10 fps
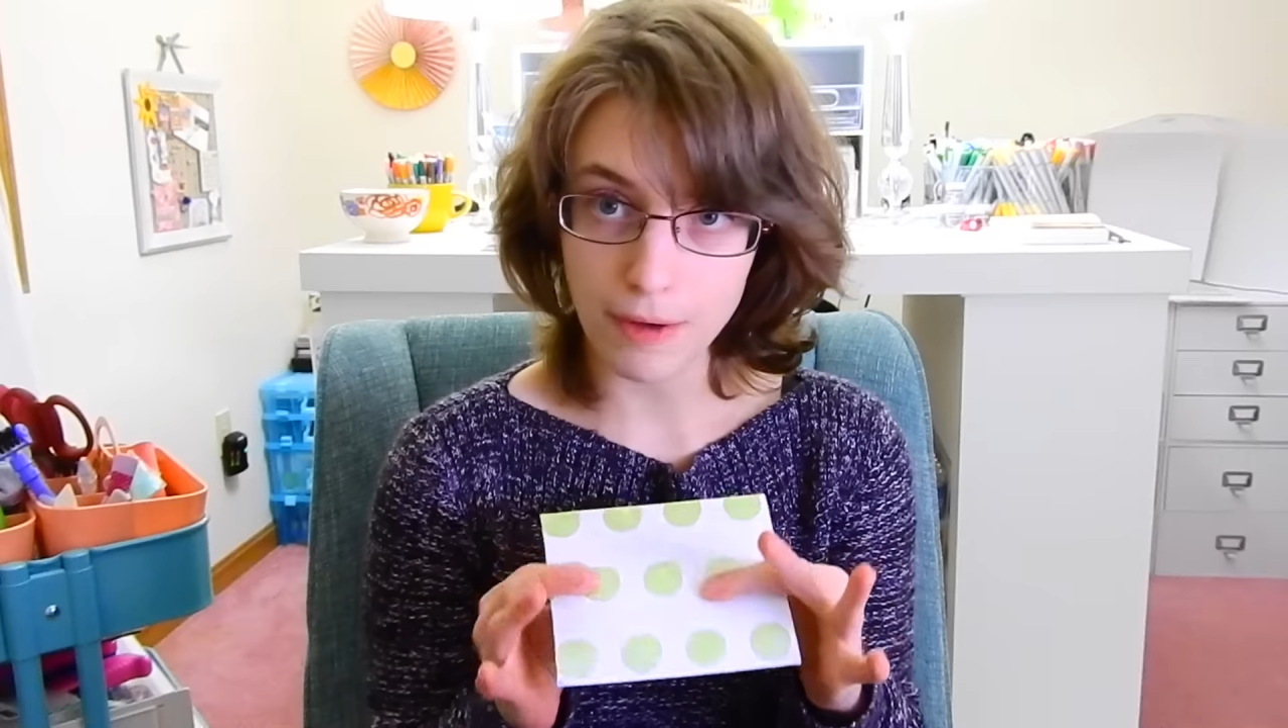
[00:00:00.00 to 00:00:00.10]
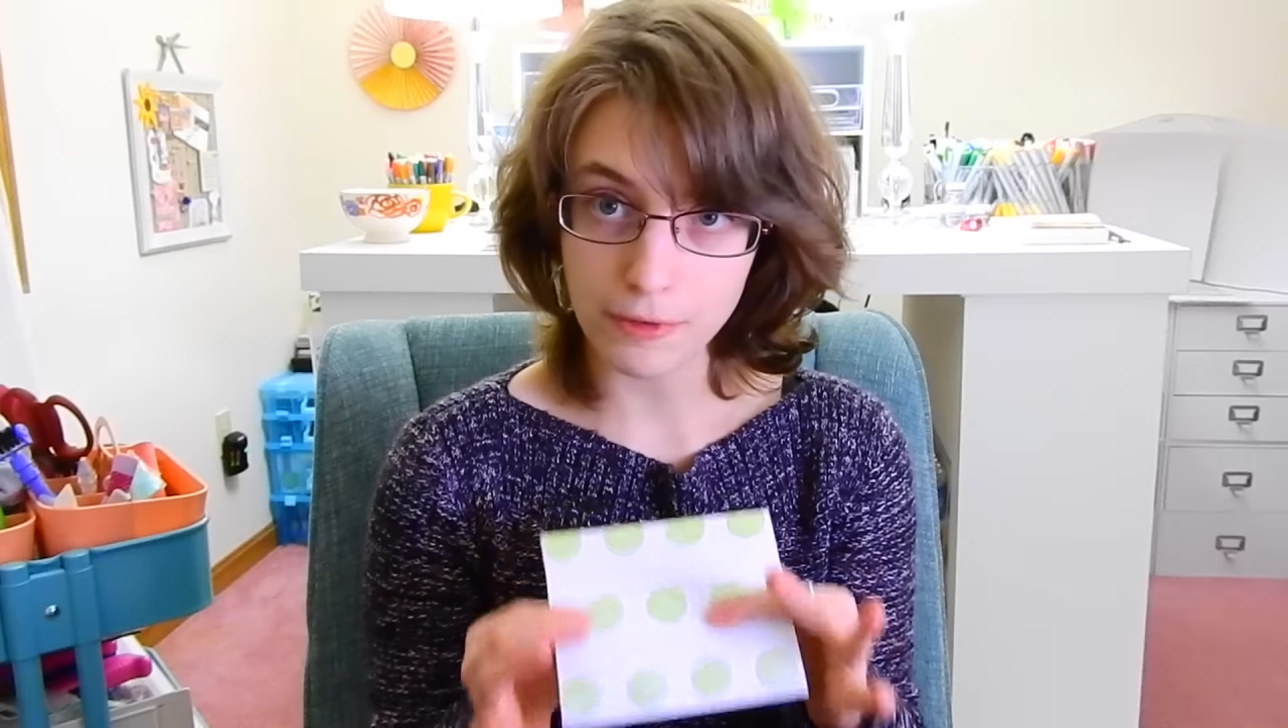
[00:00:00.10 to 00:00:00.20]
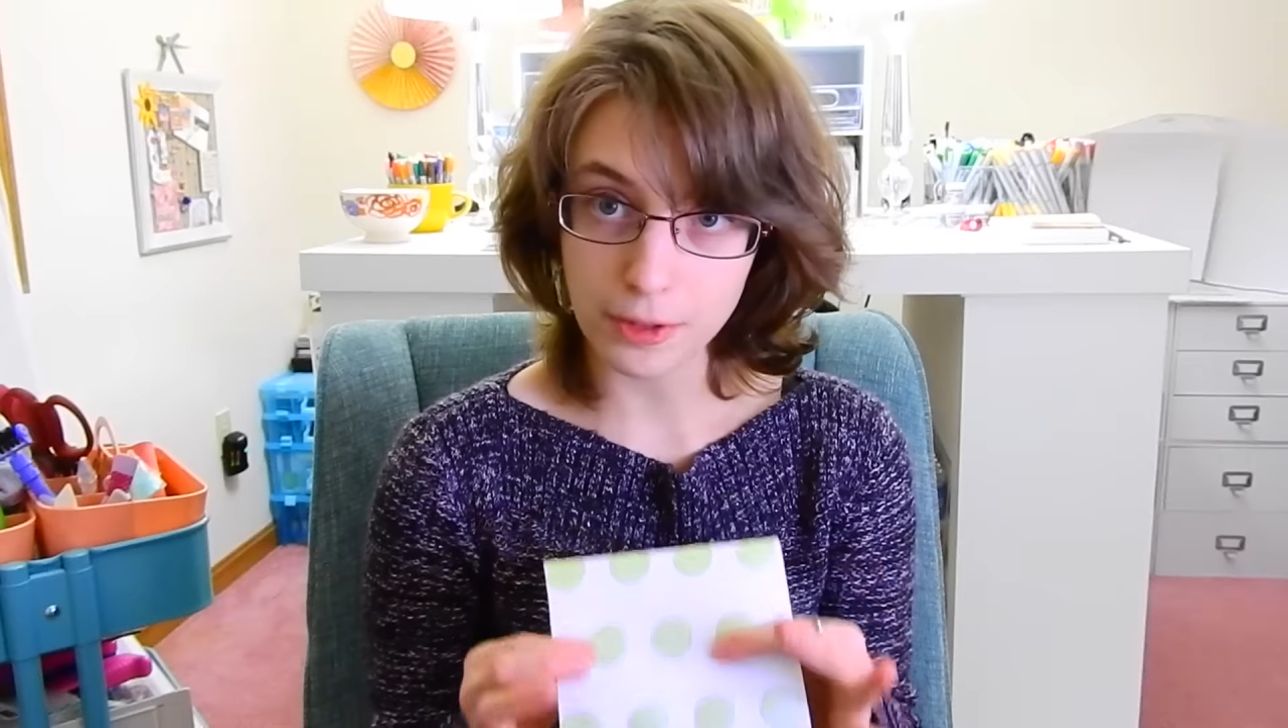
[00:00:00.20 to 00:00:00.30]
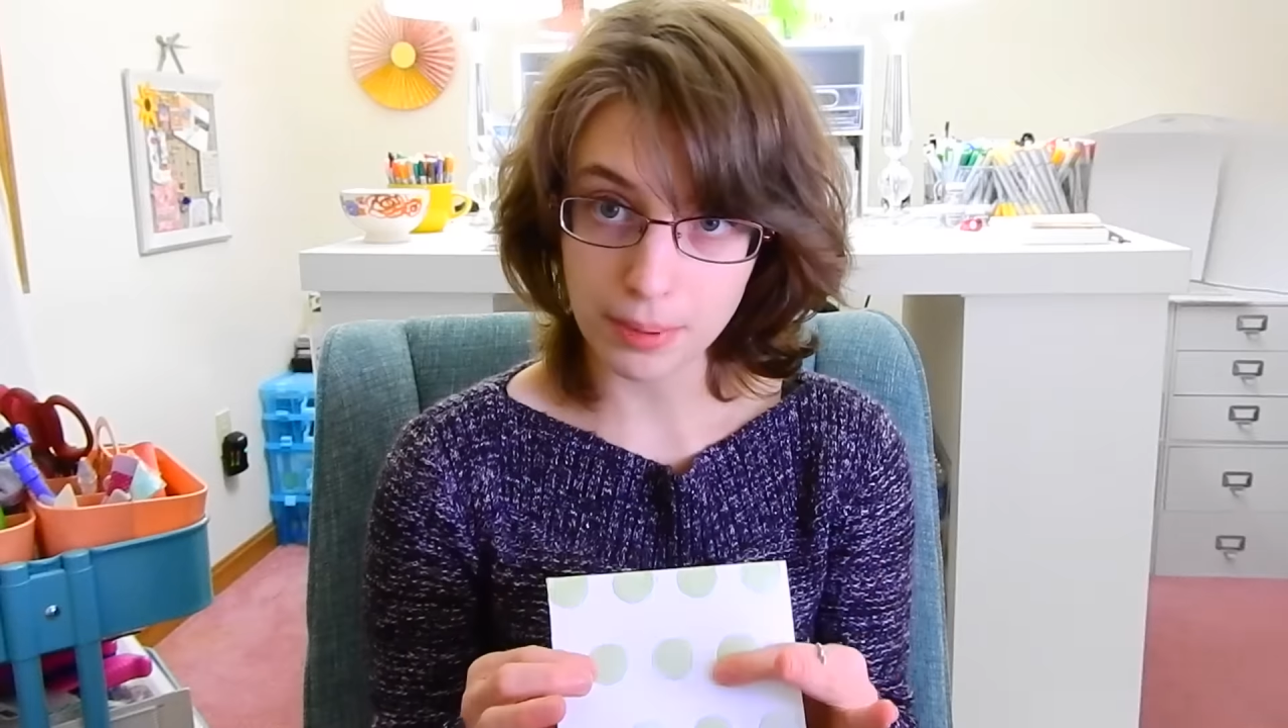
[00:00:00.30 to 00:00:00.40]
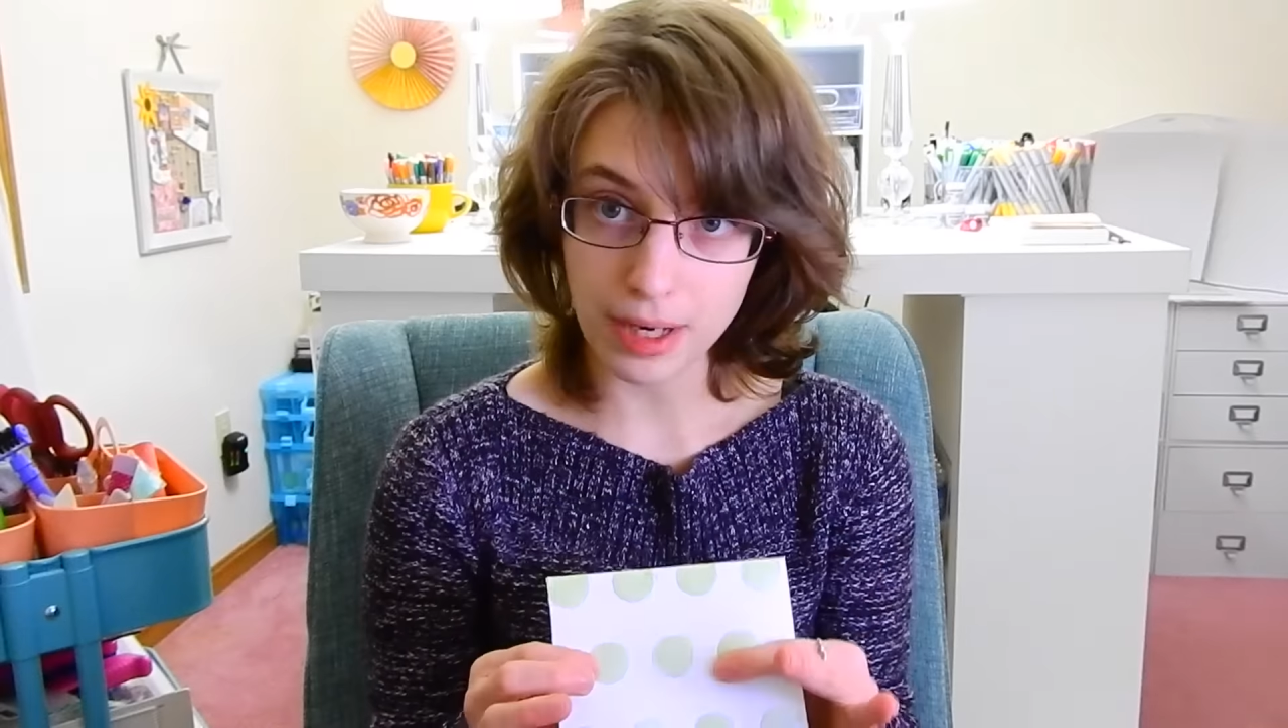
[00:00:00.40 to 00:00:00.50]

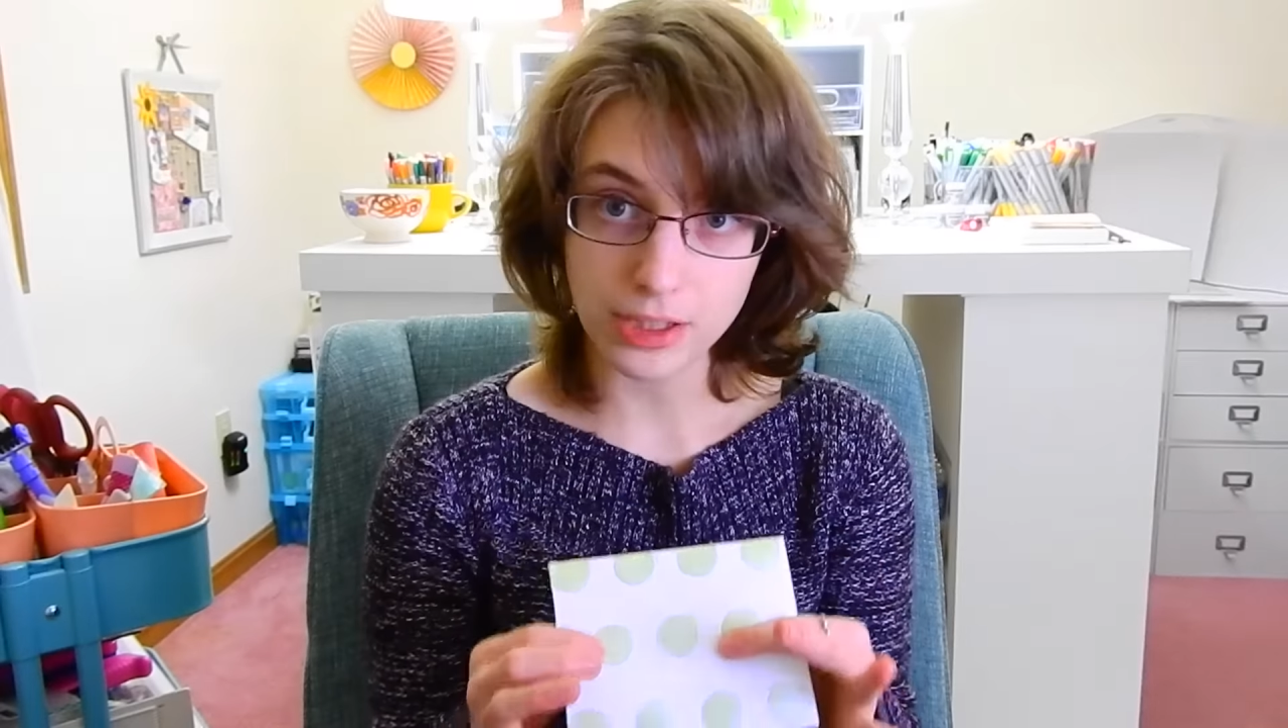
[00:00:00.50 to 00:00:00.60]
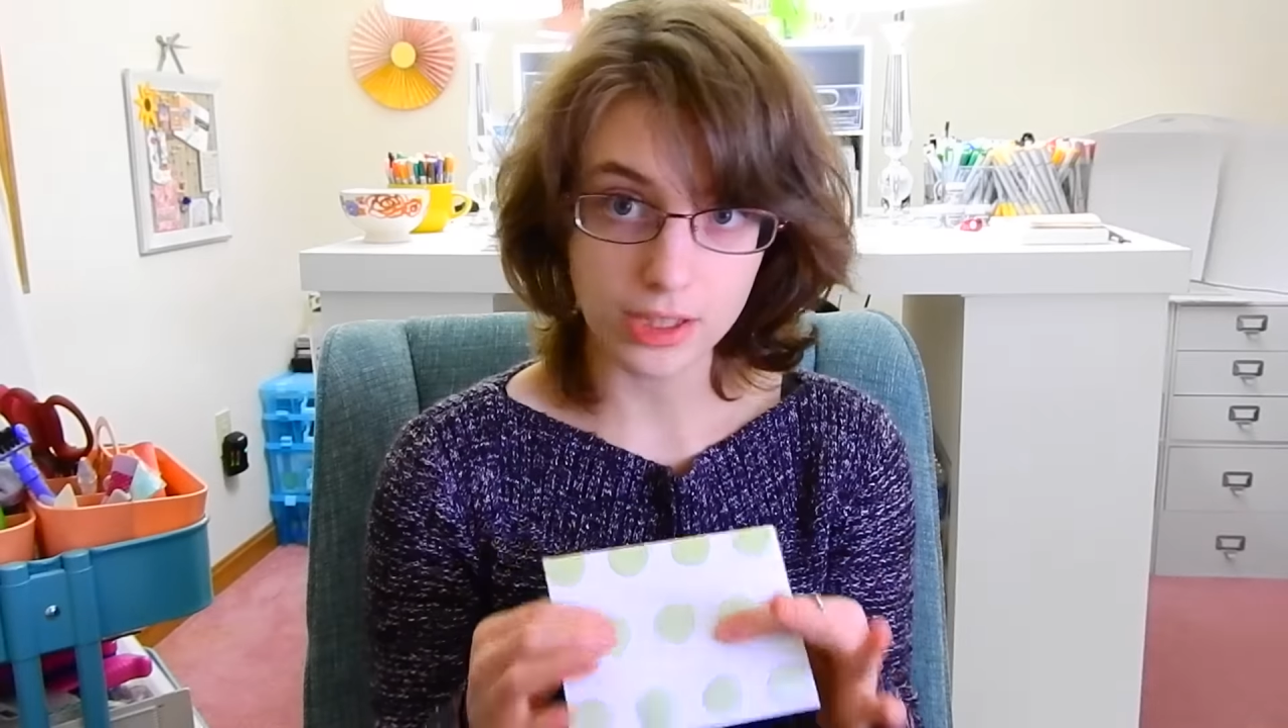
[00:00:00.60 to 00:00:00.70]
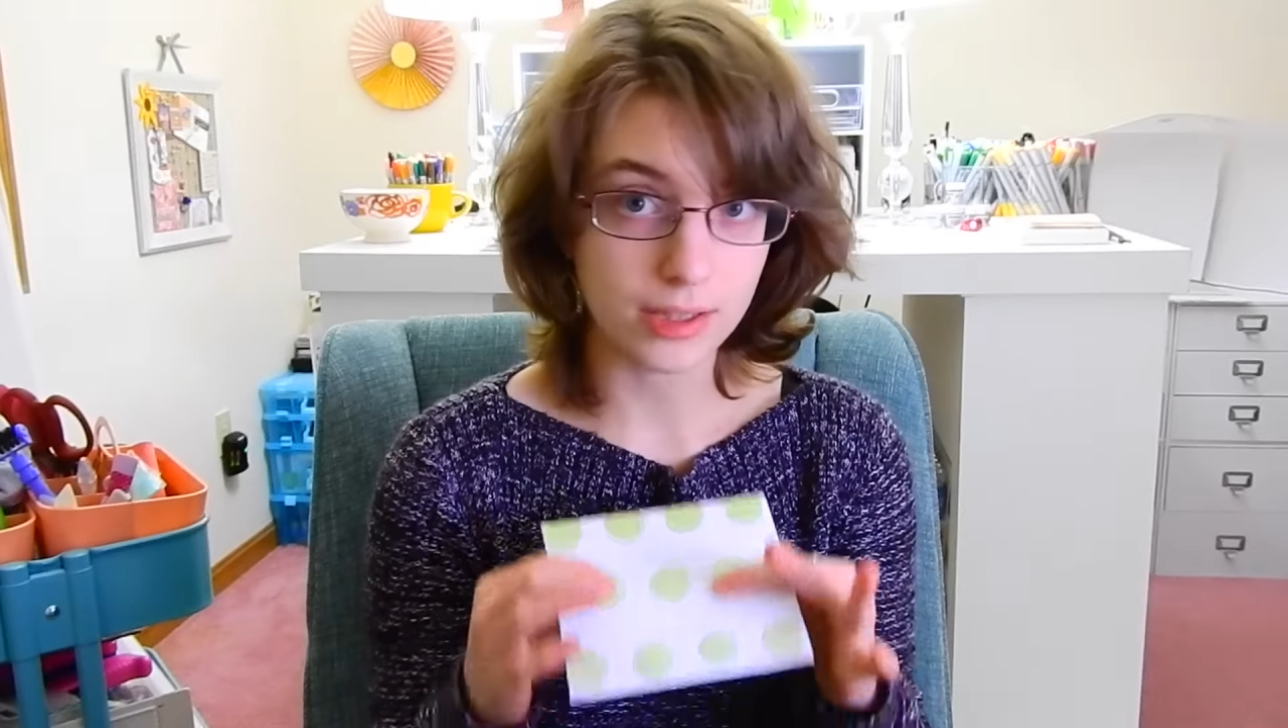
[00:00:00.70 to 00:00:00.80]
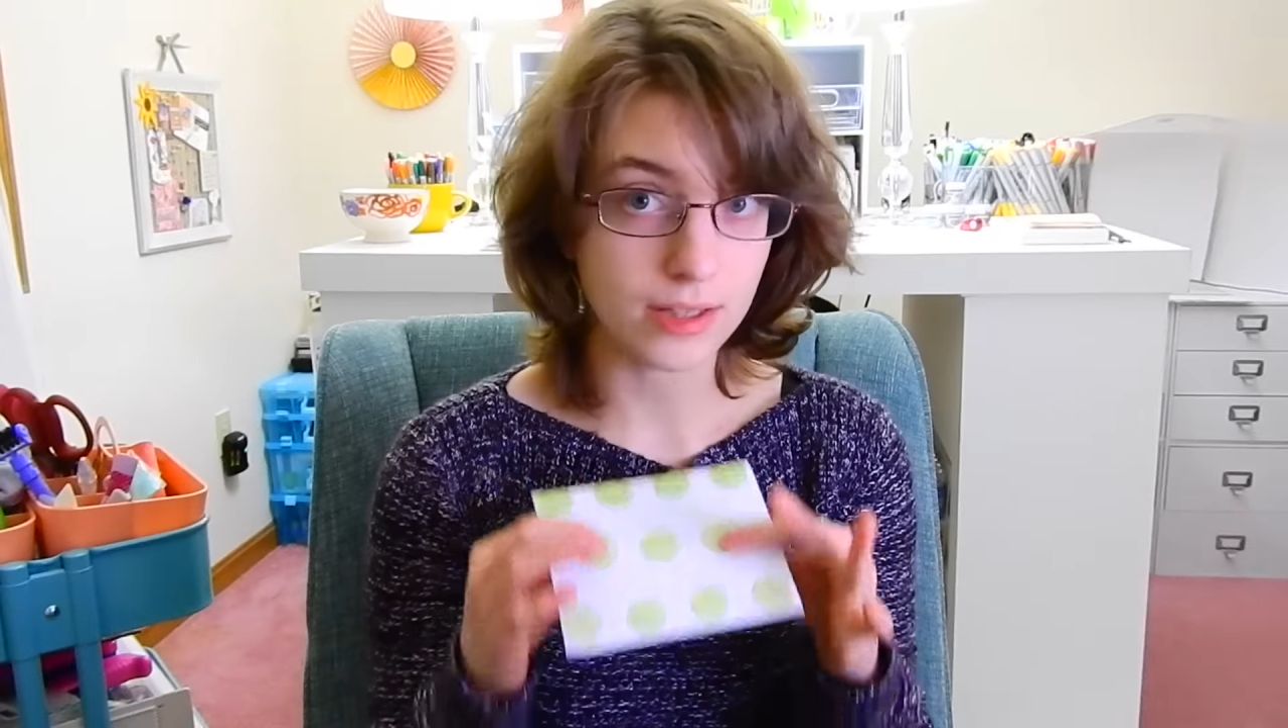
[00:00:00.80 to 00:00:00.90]
off on your projects.